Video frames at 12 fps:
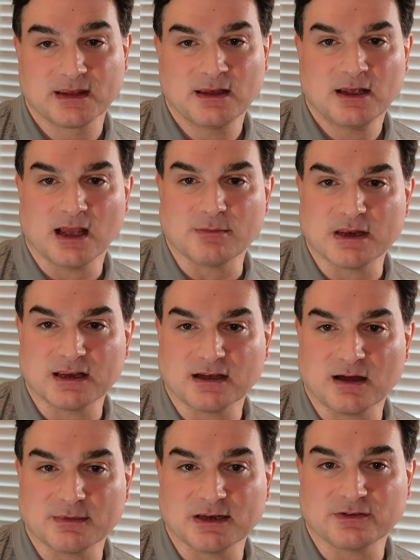And many
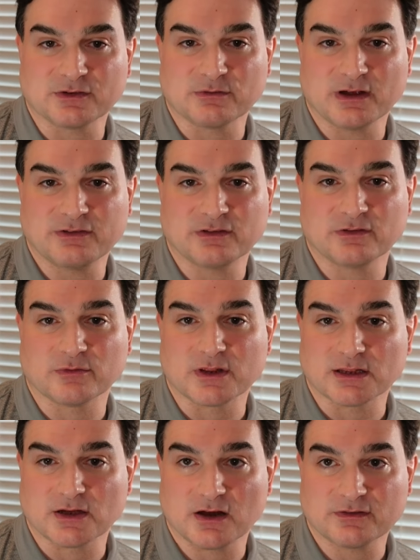common integrations with the
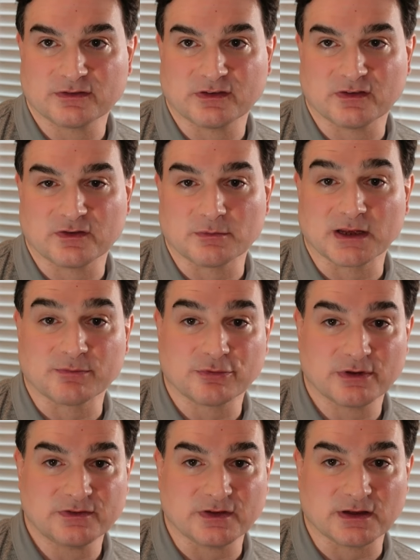larger system, like
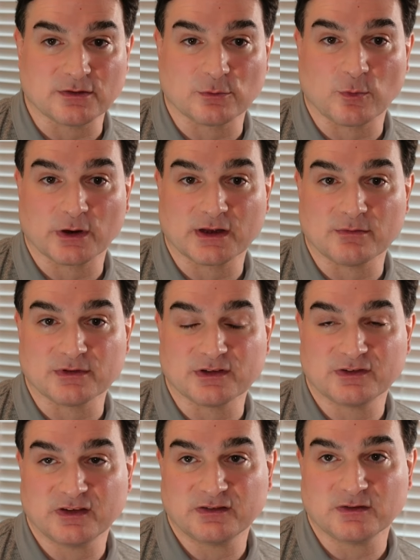printing or working with the
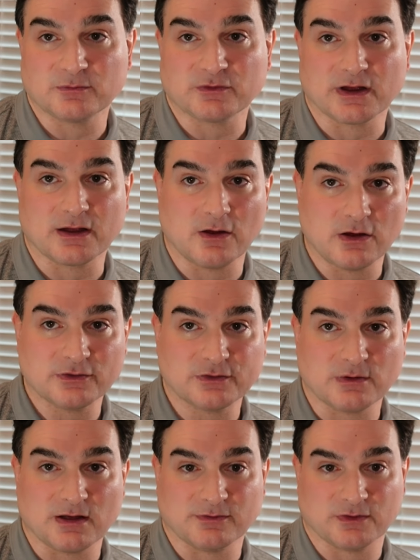system tray, also
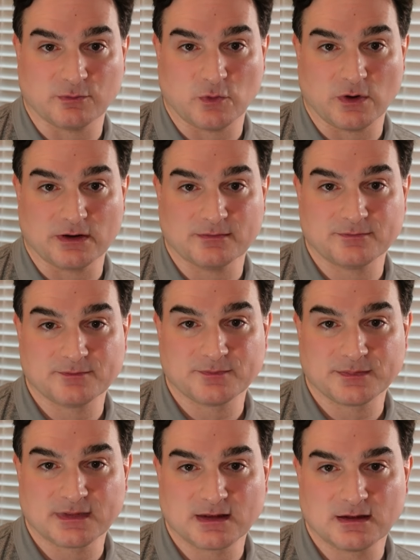have support.
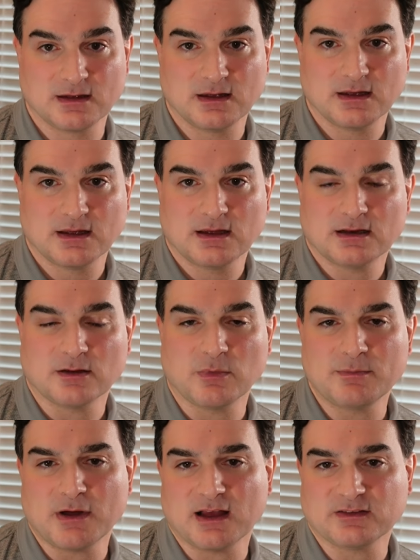Now, one
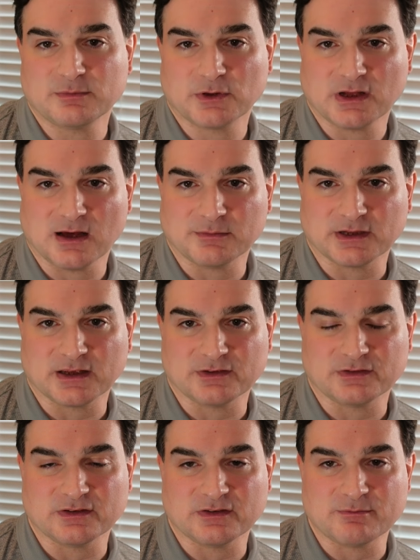possible
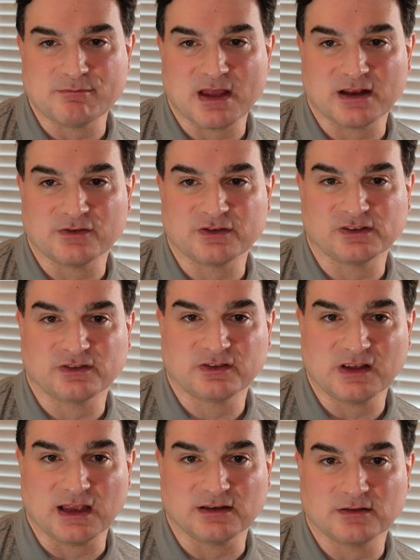complication is managing
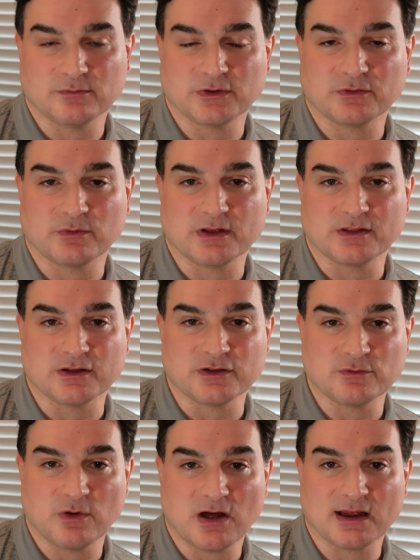state between the
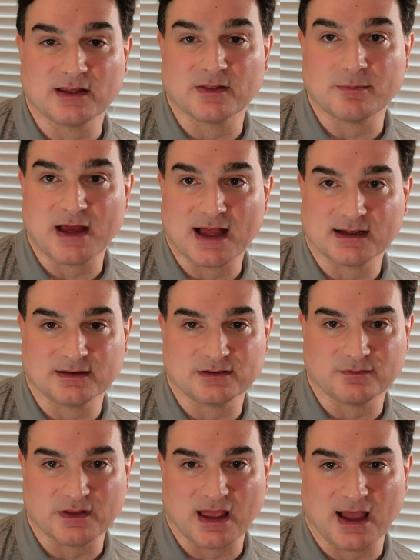UI and the backend
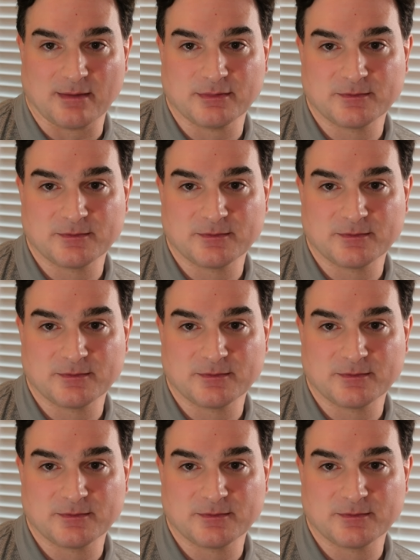of the app.